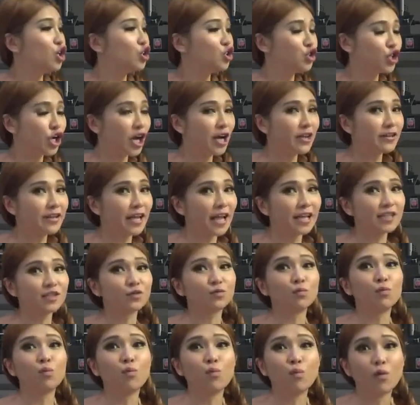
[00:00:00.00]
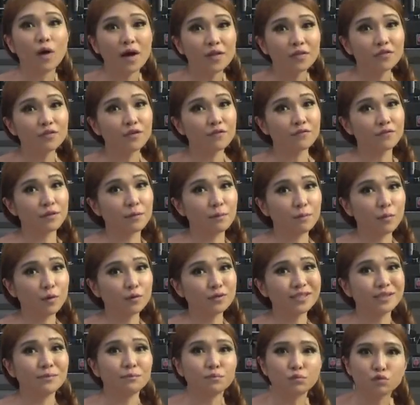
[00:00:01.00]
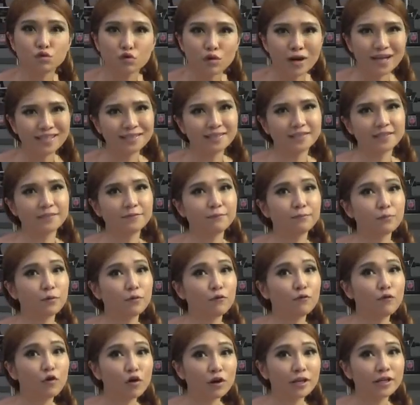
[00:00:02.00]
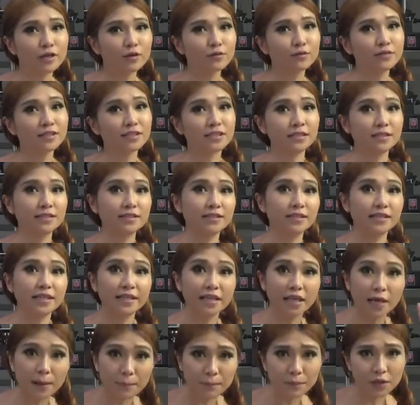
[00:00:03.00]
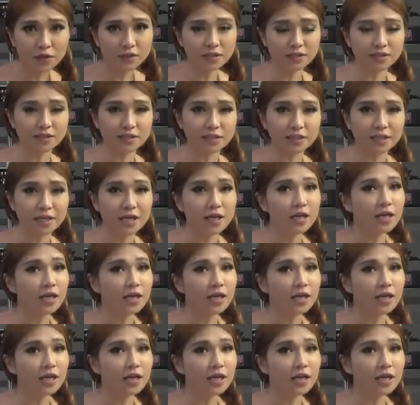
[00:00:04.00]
John has one of the most impressive portfolios in the community,